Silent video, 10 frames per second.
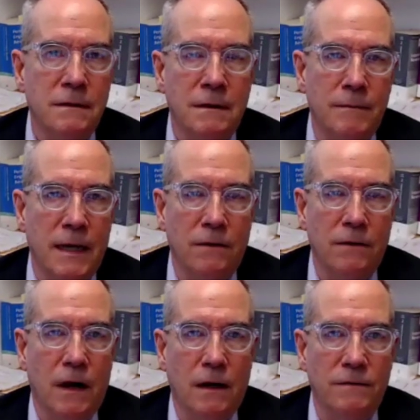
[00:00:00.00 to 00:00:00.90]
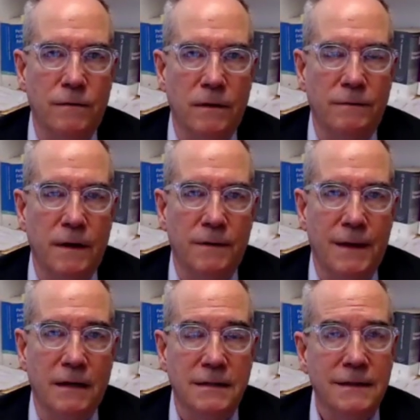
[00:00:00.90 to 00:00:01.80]
made over
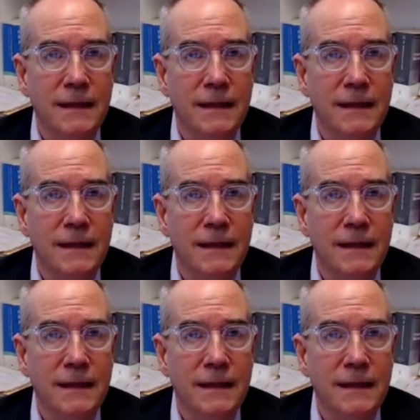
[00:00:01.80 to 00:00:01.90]
145,000.